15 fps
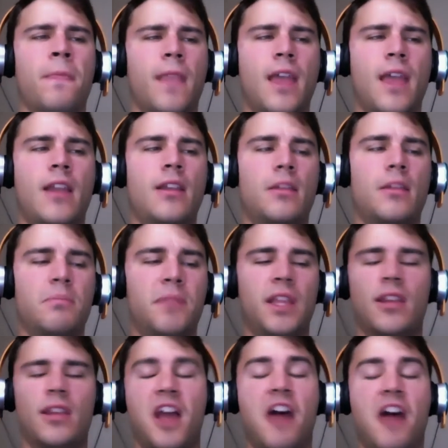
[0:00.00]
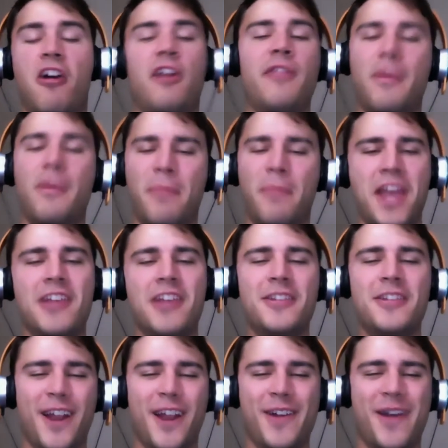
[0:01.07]
And not all of them paid
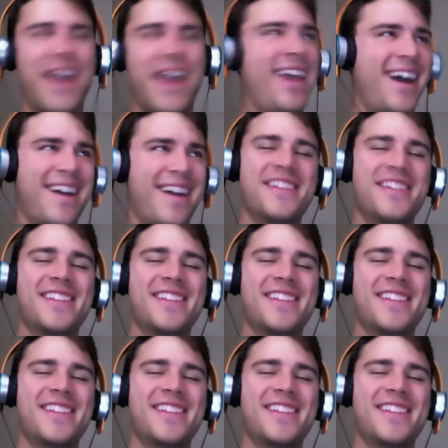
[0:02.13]
us right away, obviously.